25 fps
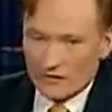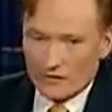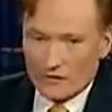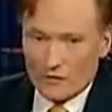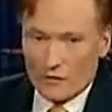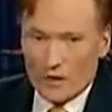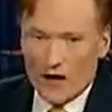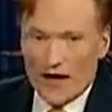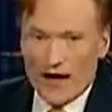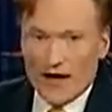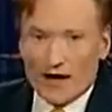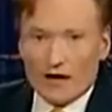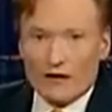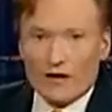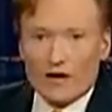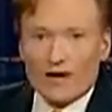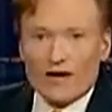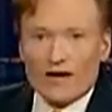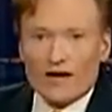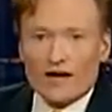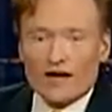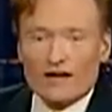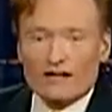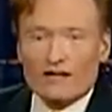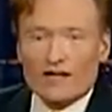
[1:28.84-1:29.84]
Wow.
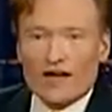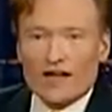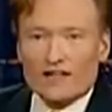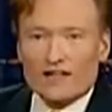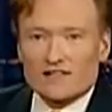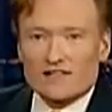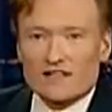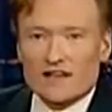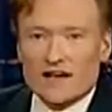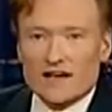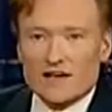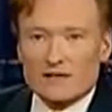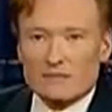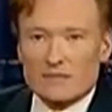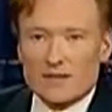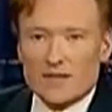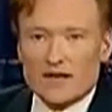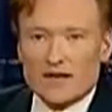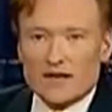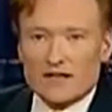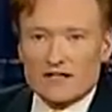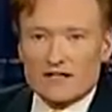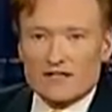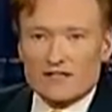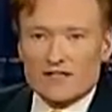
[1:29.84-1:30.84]
Uh, last night,
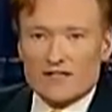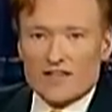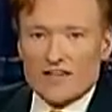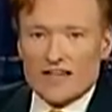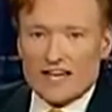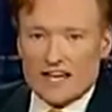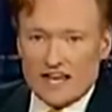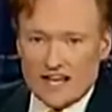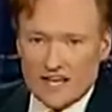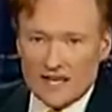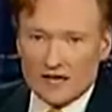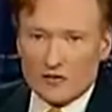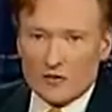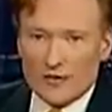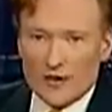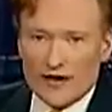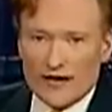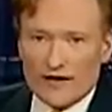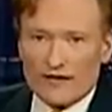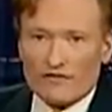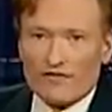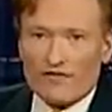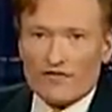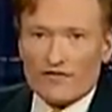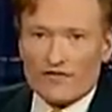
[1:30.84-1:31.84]
because of the heat
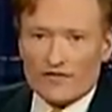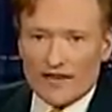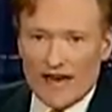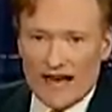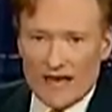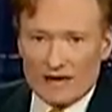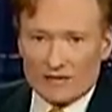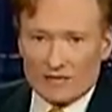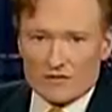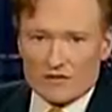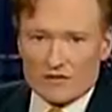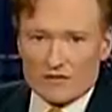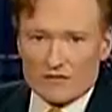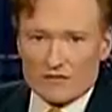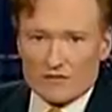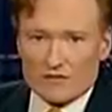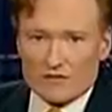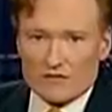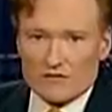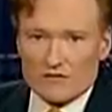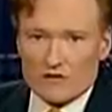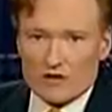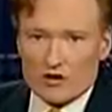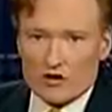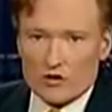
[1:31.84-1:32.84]
wave, thousands
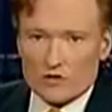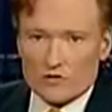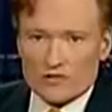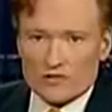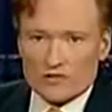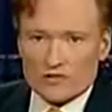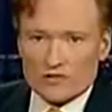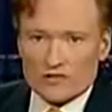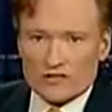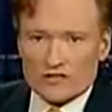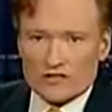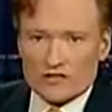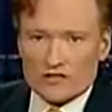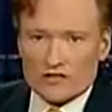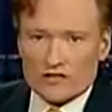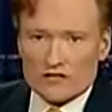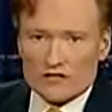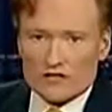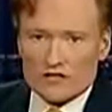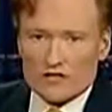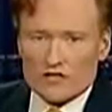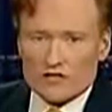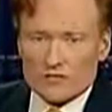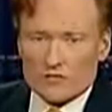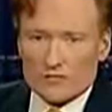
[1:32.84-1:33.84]
of homes across the
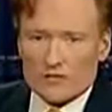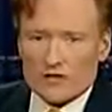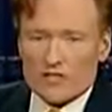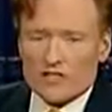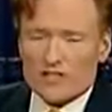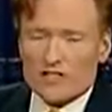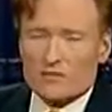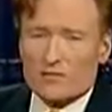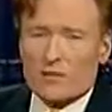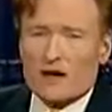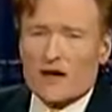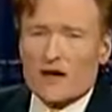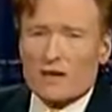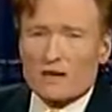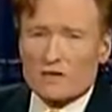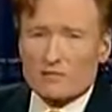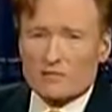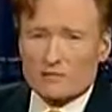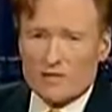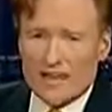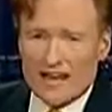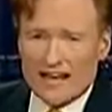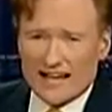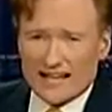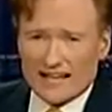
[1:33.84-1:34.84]
country experienced power
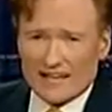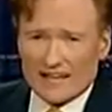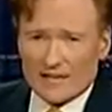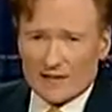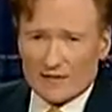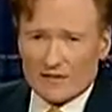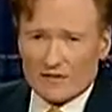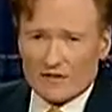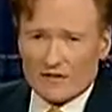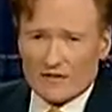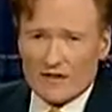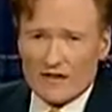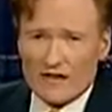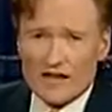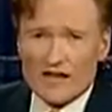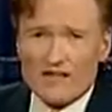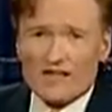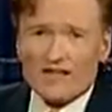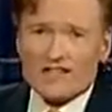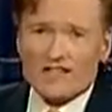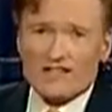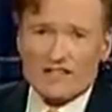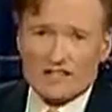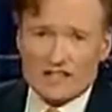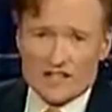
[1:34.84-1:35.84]
blackouts.
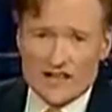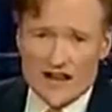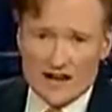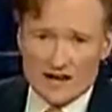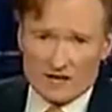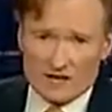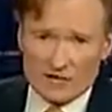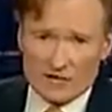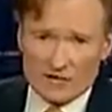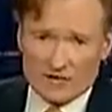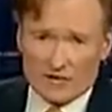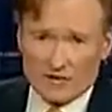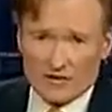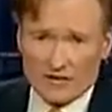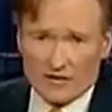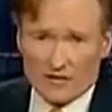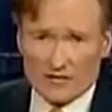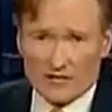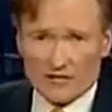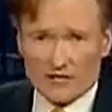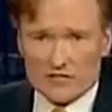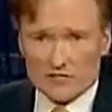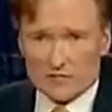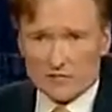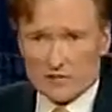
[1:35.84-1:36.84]
This is terrible,
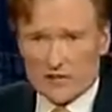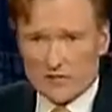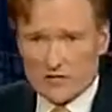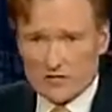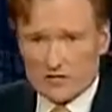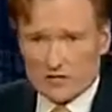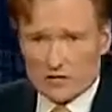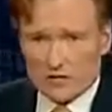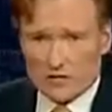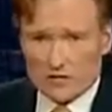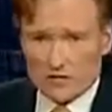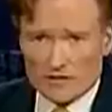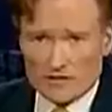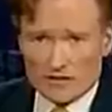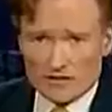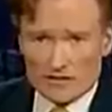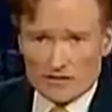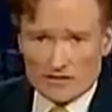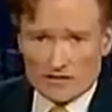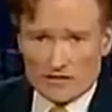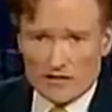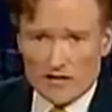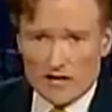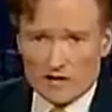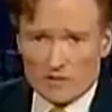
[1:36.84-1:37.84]
especially
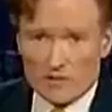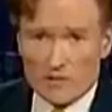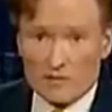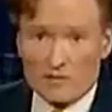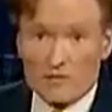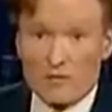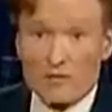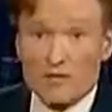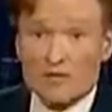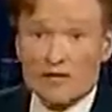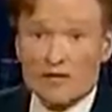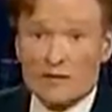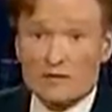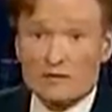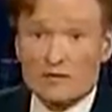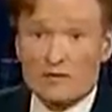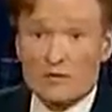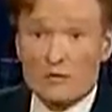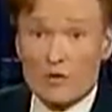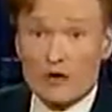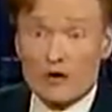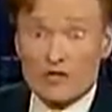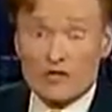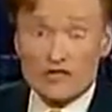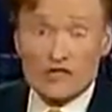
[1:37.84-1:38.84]
because a lot of people weren't able to
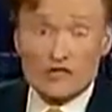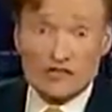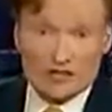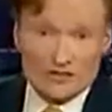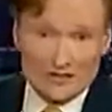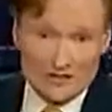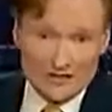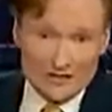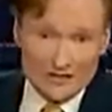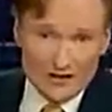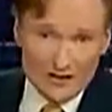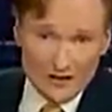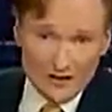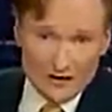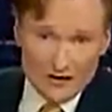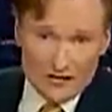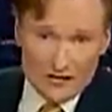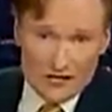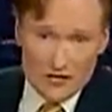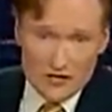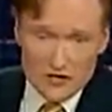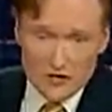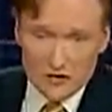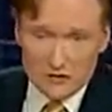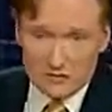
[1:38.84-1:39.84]
watch our
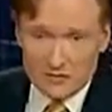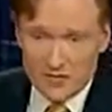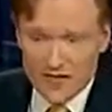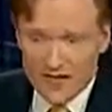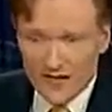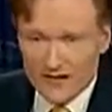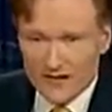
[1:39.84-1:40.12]
show.